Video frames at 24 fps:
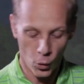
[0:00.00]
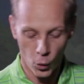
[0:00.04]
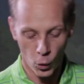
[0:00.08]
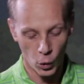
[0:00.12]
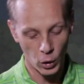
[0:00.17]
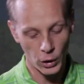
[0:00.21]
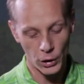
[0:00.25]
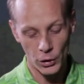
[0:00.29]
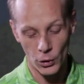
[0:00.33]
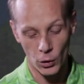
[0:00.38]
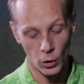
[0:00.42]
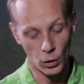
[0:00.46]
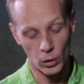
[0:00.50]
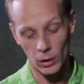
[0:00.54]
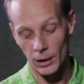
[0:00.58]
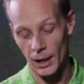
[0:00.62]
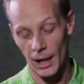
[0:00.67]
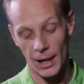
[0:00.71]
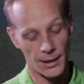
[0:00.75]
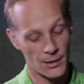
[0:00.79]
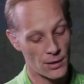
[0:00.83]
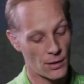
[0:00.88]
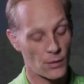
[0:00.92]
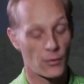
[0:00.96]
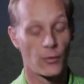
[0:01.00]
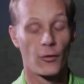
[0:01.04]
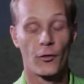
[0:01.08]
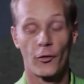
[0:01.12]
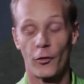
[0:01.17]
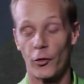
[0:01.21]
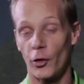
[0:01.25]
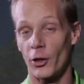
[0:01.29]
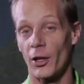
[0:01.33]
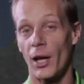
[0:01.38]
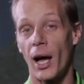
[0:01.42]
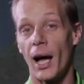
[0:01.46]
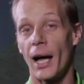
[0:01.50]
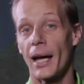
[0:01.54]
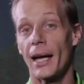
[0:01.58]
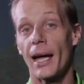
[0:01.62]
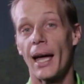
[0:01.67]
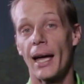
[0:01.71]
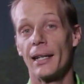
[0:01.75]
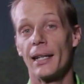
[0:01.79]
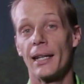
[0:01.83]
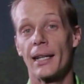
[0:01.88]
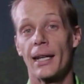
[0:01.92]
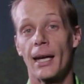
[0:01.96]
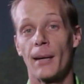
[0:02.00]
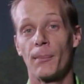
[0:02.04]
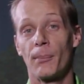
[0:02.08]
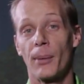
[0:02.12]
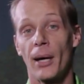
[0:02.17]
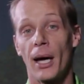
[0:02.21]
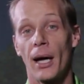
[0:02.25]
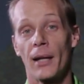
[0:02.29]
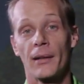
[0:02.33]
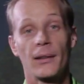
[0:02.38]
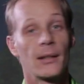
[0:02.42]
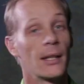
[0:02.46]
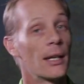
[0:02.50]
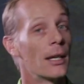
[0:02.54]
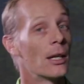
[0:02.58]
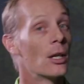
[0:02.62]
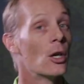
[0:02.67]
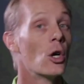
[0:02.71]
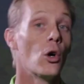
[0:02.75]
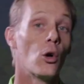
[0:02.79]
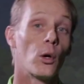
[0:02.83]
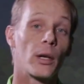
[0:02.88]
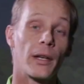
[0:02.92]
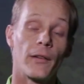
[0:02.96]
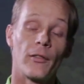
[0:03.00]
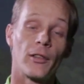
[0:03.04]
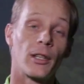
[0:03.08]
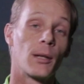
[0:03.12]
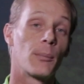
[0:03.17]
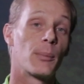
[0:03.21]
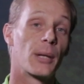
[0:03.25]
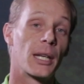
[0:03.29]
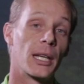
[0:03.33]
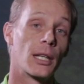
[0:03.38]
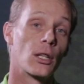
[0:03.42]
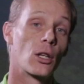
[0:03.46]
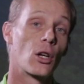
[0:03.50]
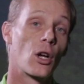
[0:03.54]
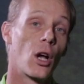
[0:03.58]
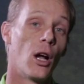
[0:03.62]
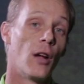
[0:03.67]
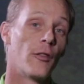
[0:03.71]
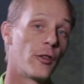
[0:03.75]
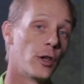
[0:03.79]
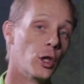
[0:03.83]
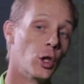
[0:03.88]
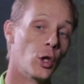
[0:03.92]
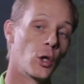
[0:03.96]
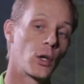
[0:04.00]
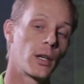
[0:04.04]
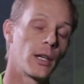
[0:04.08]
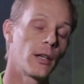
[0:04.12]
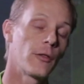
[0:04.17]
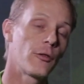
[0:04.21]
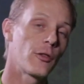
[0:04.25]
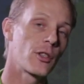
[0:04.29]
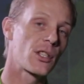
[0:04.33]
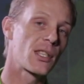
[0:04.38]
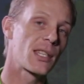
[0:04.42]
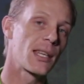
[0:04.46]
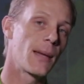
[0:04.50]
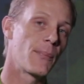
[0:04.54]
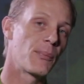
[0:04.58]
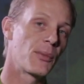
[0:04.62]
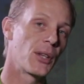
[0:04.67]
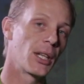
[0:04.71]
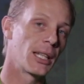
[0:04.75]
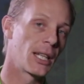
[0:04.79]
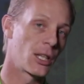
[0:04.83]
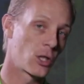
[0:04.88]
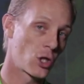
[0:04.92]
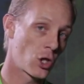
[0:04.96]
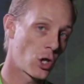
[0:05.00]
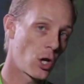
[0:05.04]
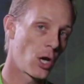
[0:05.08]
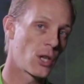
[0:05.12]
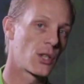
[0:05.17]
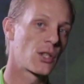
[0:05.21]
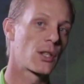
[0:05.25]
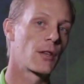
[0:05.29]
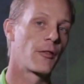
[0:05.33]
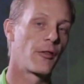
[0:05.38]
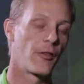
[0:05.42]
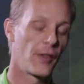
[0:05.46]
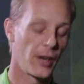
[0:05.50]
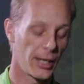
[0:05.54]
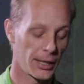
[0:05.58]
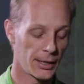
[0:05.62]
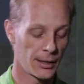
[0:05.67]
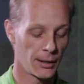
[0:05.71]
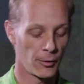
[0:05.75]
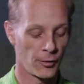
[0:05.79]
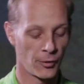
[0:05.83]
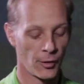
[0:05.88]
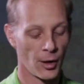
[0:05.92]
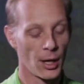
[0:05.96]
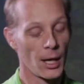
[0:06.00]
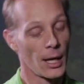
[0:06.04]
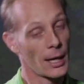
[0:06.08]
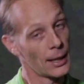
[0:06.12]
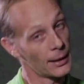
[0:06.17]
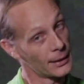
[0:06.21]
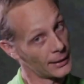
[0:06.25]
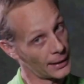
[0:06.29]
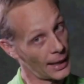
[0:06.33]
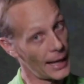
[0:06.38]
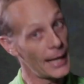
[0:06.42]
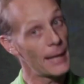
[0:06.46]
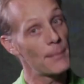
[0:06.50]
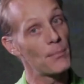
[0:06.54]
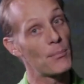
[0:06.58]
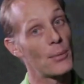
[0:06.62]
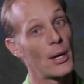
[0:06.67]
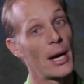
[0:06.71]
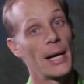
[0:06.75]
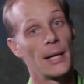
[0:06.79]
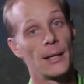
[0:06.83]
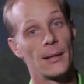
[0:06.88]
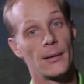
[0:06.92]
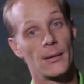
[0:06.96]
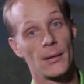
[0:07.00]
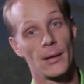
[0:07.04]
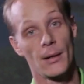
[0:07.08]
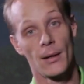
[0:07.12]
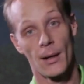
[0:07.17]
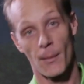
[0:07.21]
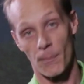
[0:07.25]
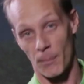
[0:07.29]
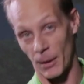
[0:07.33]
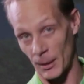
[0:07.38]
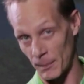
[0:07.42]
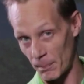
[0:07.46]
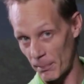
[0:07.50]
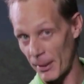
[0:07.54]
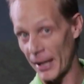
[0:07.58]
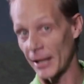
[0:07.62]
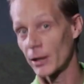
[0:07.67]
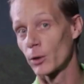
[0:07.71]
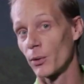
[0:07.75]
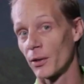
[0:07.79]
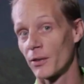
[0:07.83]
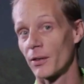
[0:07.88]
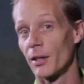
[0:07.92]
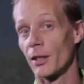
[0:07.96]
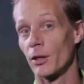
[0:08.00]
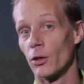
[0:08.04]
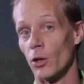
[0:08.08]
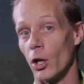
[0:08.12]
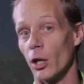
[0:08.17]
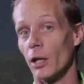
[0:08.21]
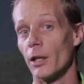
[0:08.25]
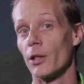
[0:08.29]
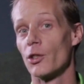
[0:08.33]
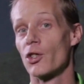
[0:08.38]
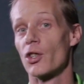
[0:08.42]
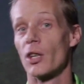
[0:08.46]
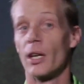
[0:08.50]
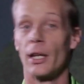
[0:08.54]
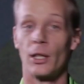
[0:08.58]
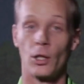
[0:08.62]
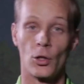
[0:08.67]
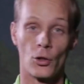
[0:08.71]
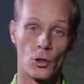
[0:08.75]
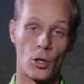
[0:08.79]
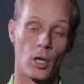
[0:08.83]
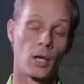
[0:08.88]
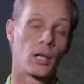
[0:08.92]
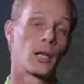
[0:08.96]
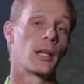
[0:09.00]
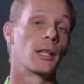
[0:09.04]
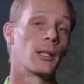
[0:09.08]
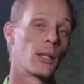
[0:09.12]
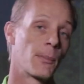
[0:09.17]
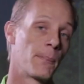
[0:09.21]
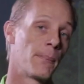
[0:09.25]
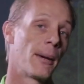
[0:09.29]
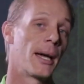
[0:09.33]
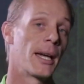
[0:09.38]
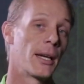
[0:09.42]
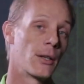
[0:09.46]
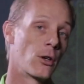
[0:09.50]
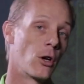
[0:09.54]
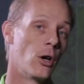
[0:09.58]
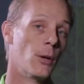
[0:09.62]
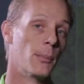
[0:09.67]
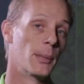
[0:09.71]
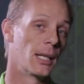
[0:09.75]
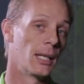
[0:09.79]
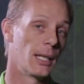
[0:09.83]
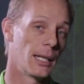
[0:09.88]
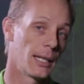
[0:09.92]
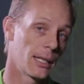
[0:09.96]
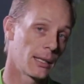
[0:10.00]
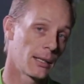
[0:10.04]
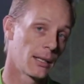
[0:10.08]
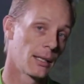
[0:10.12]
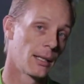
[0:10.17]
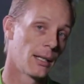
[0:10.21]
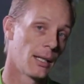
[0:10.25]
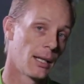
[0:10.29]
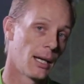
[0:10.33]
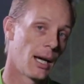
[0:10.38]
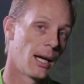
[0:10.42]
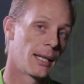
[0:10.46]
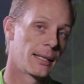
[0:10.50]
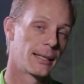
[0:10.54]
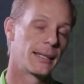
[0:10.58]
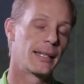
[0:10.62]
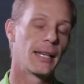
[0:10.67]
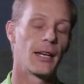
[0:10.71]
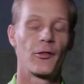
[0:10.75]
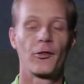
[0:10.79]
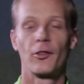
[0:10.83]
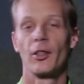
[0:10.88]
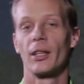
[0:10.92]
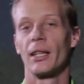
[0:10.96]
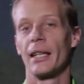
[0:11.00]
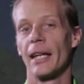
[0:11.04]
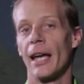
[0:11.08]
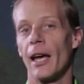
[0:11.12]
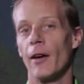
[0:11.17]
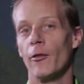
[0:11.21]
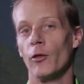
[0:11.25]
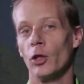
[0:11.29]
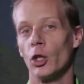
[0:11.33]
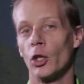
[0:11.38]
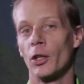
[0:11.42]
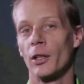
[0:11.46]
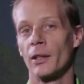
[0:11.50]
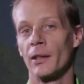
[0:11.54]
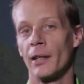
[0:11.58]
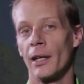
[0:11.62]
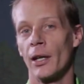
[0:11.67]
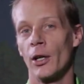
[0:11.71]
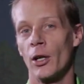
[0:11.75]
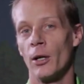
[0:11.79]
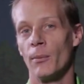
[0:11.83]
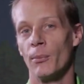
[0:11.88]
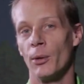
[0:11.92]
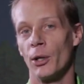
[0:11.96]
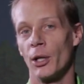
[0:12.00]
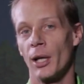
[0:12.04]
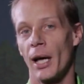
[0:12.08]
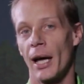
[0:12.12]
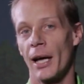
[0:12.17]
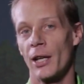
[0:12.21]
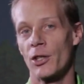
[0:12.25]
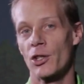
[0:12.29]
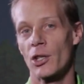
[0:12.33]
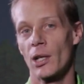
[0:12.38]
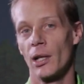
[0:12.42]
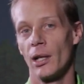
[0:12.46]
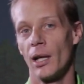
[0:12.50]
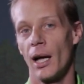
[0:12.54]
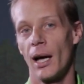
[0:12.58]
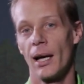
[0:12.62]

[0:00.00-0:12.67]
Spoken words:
All in all, guys, for the higher handicapper out there, even the beginner golfer looking for something that's cost-effective, name brand, but packed with technology and you're not going to pay an arm and a leg, definitely have a look at the Aero burner HL